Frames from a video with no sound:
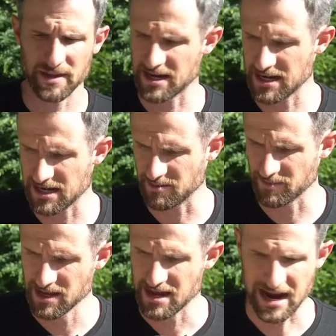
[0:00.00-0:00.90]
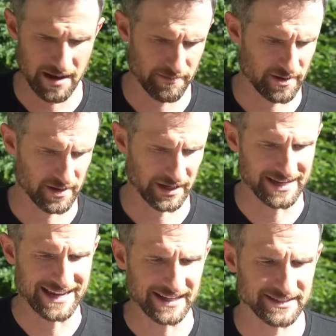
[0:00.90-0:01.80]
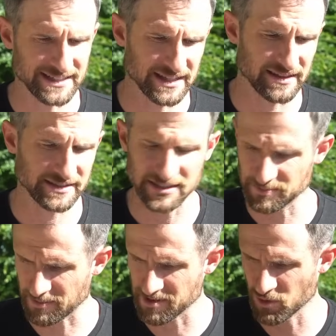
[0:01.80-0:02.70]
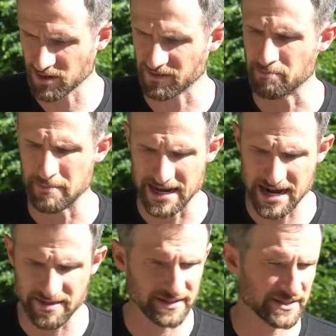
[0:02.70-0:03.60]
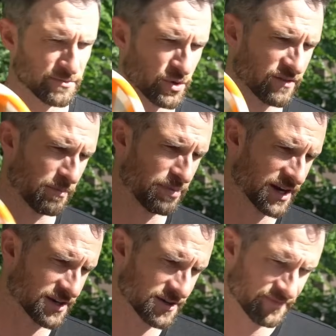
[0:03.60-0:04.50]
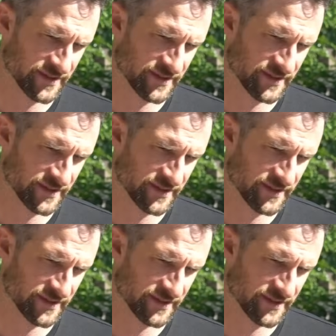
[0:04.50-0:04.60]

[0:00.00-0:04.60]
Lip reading: I'm guessing that this is probably more of a mid, and this is more of a putter,